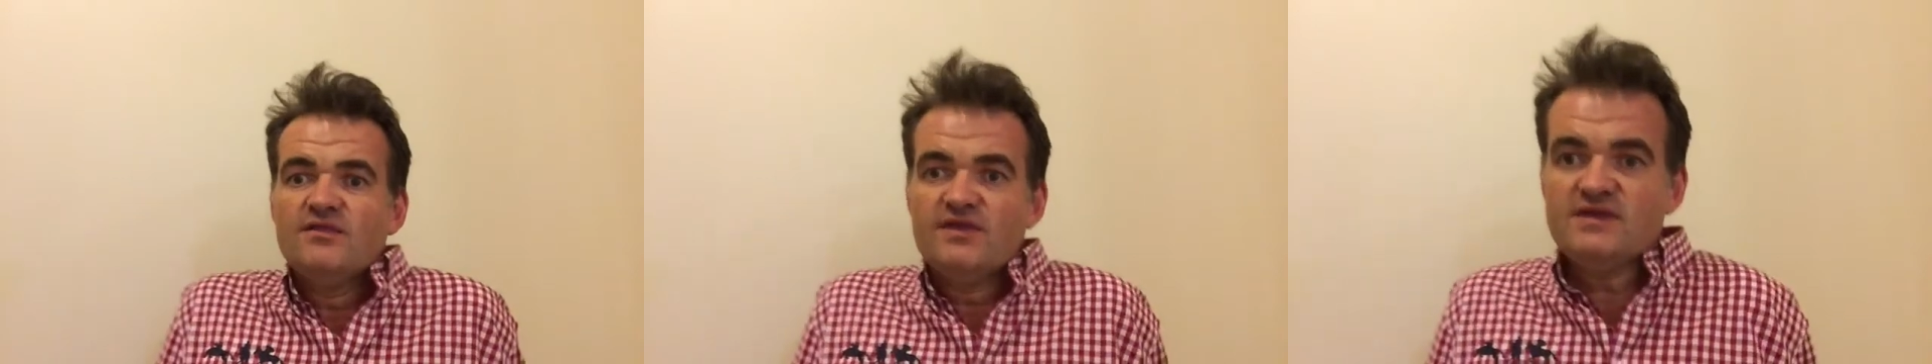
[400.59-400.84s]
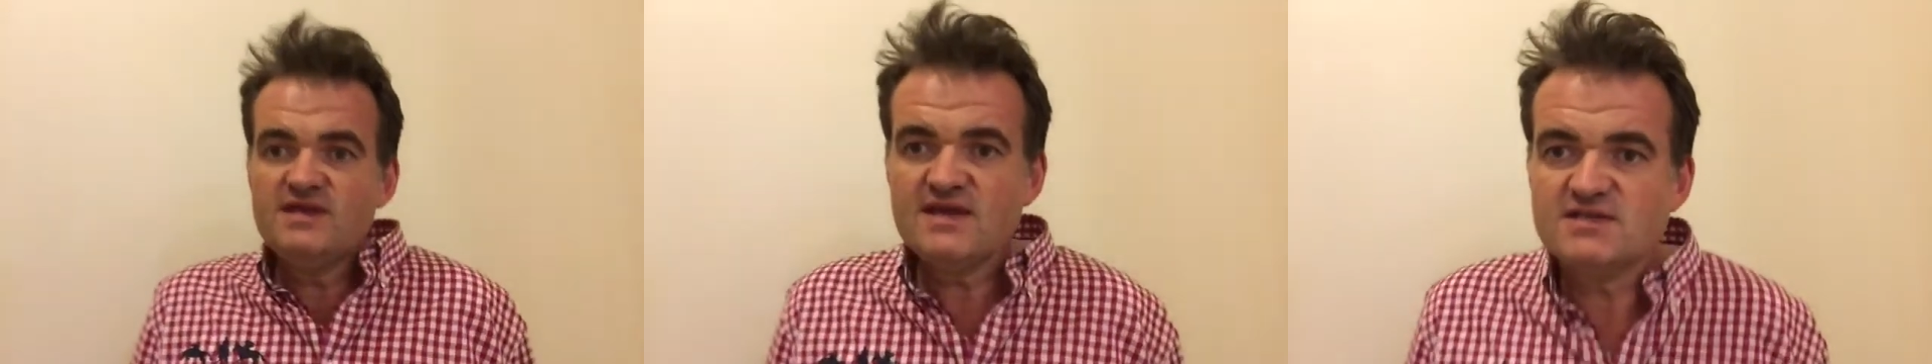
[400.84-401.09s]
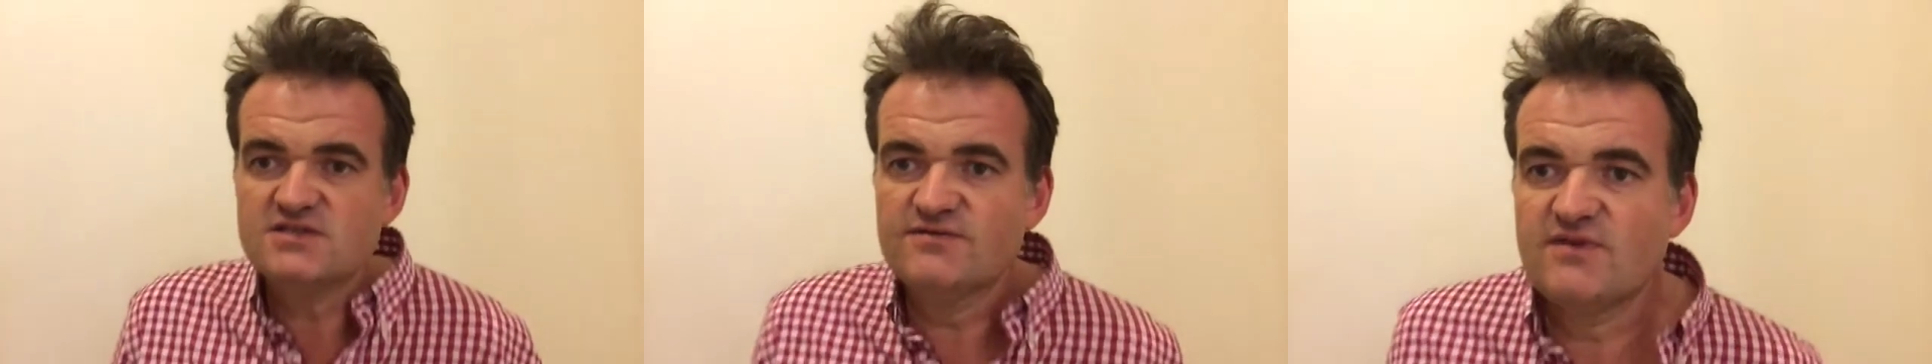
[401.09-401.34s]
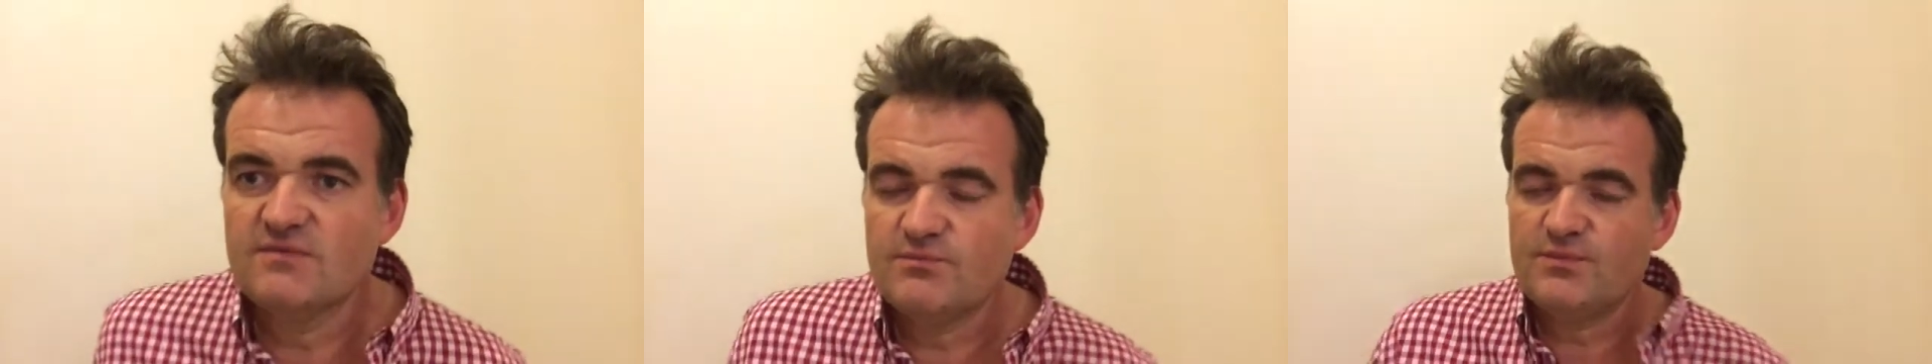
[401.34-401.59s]
then yes, you
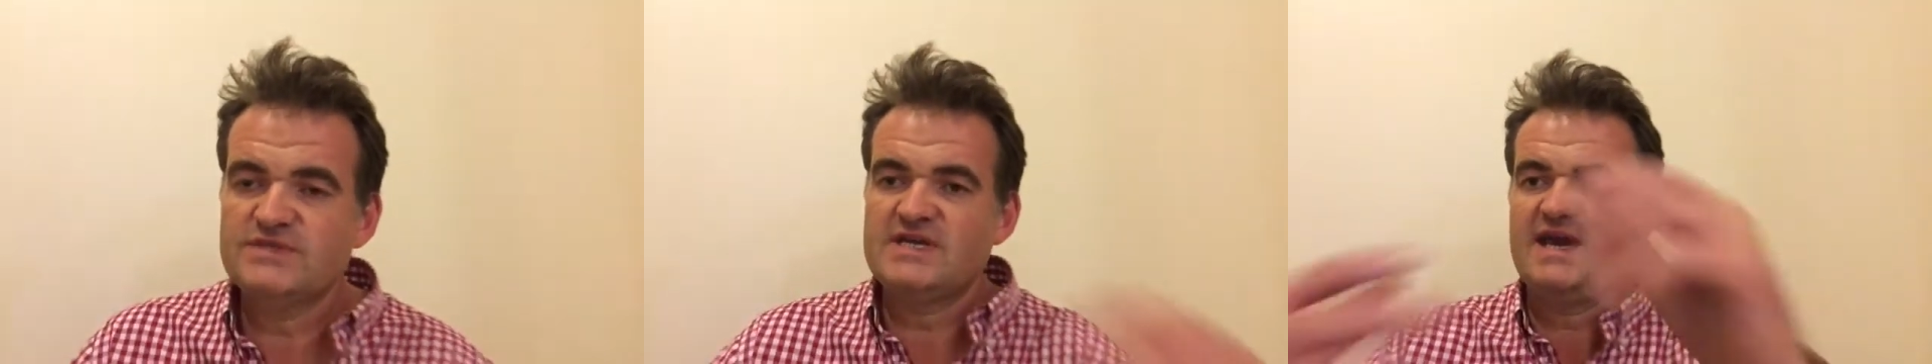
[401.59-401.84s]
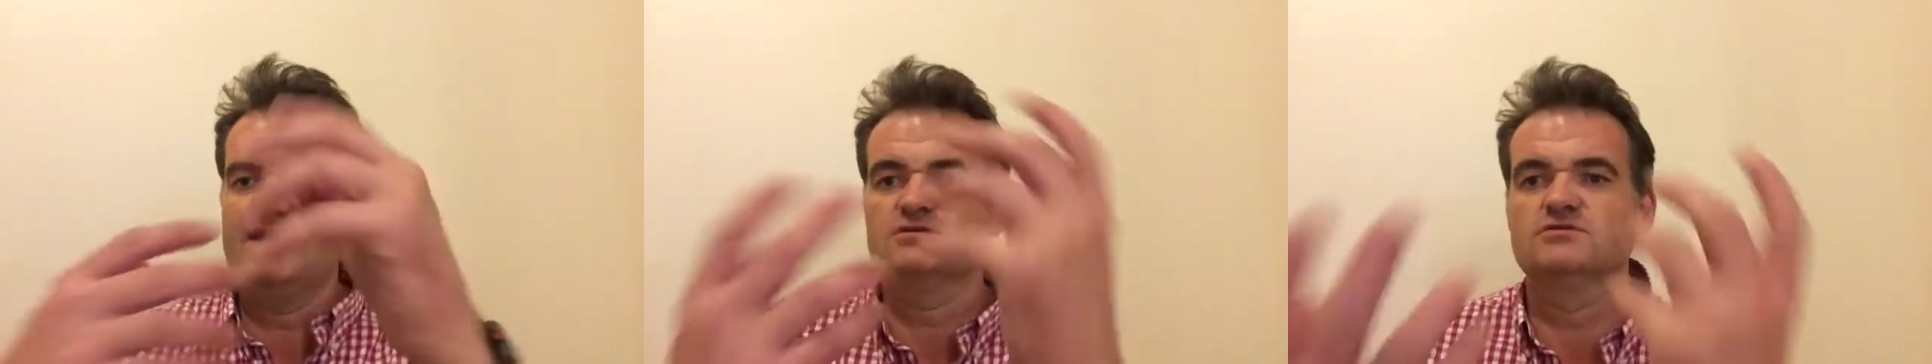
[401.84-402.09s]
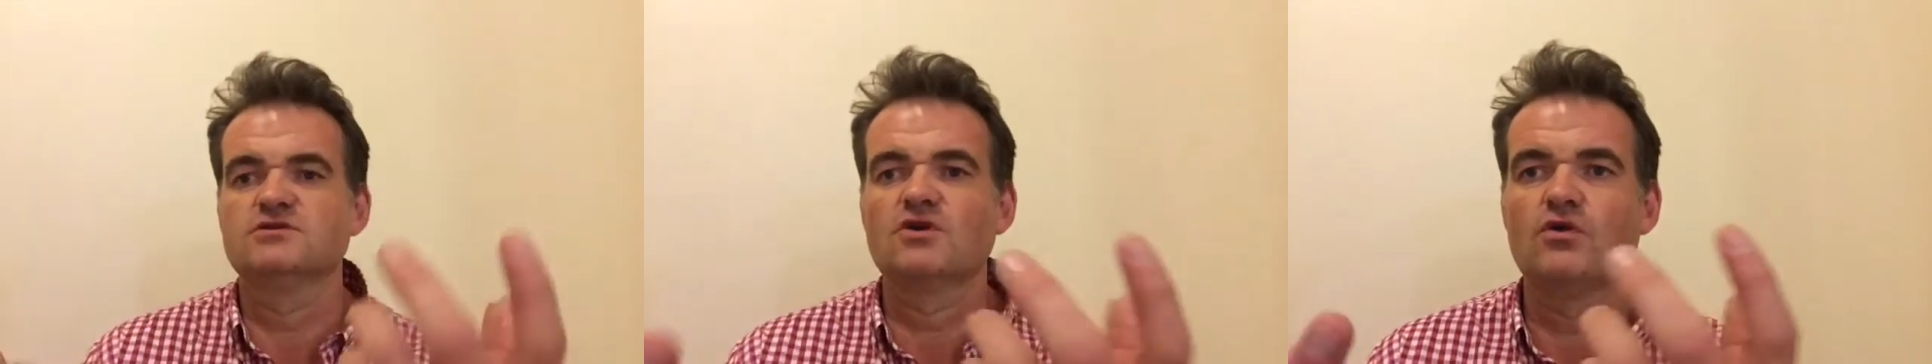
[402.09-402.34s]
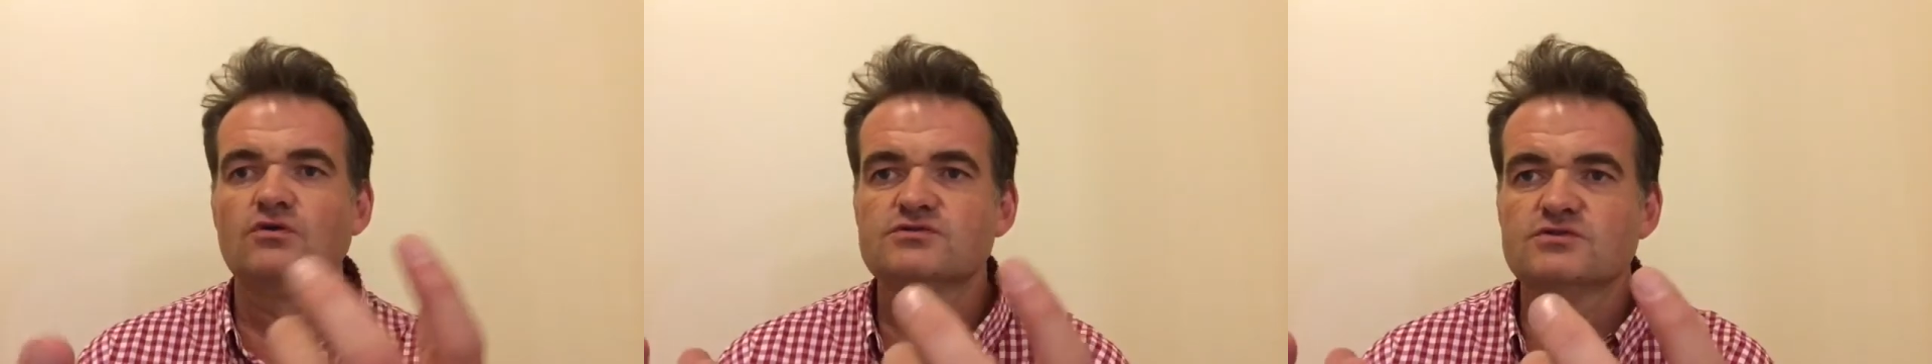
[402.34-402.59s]
can potential to
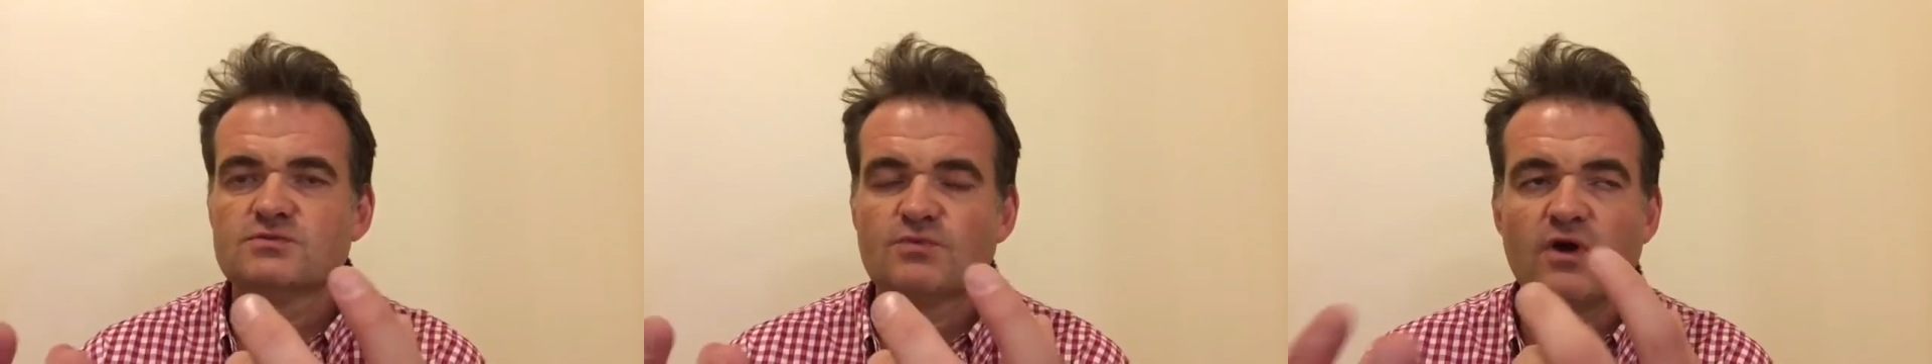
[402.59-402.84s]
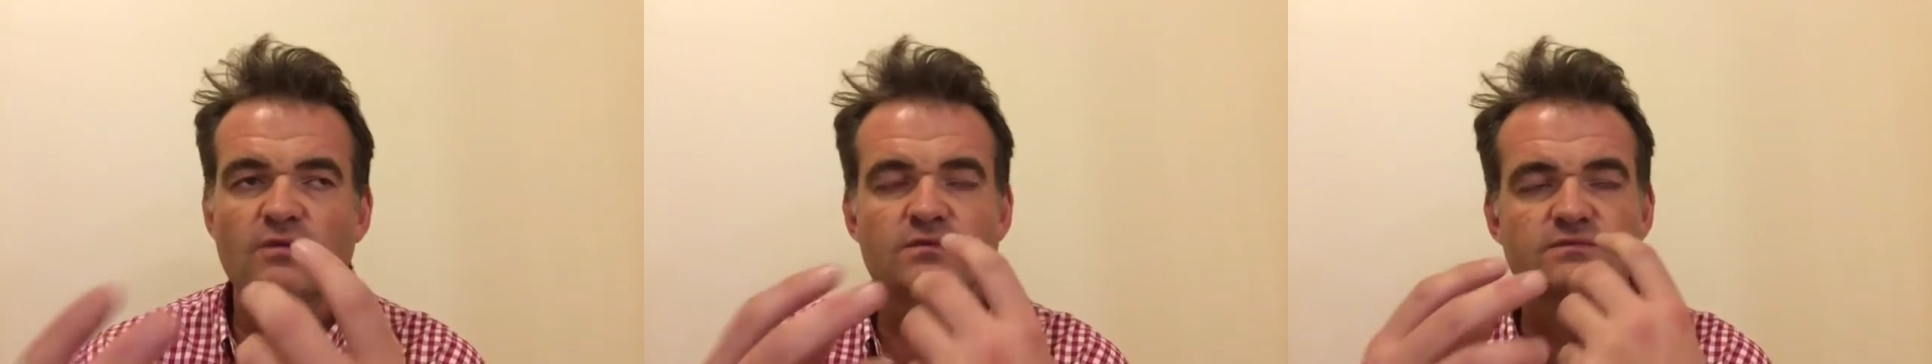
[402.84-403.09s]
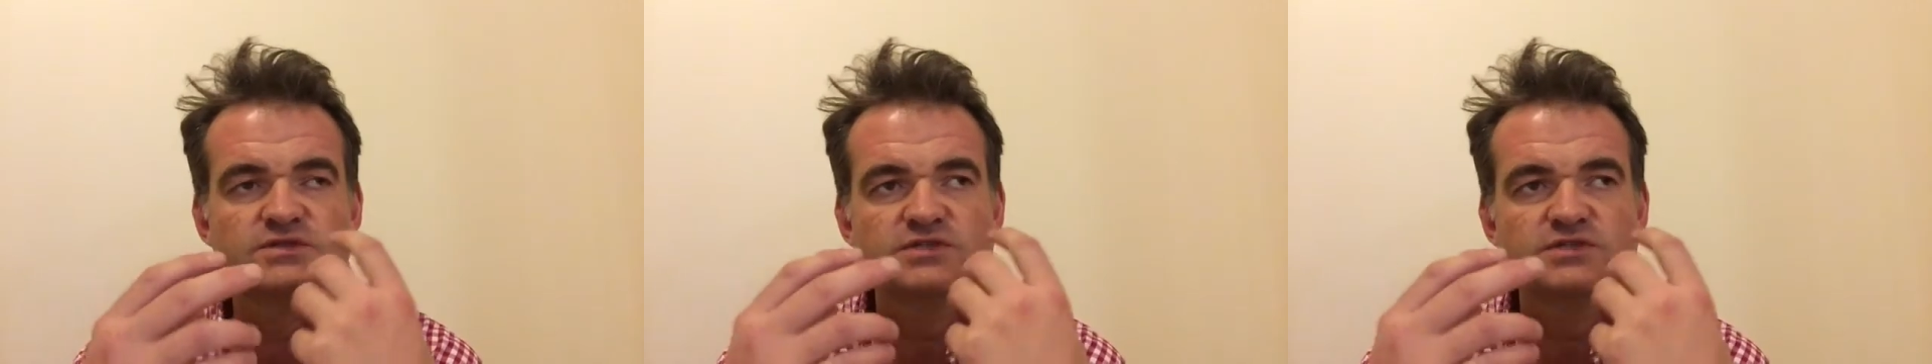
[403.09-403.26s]
cause those problems.